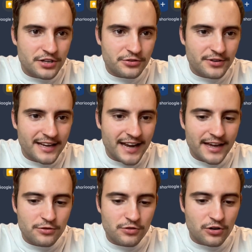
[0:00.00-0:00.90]
to create
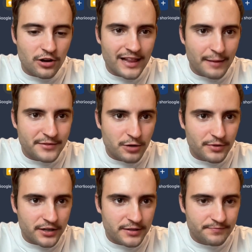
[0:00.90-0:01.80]
a Google Colab
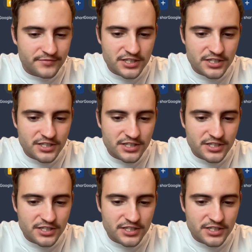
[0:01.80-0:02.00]
notebook.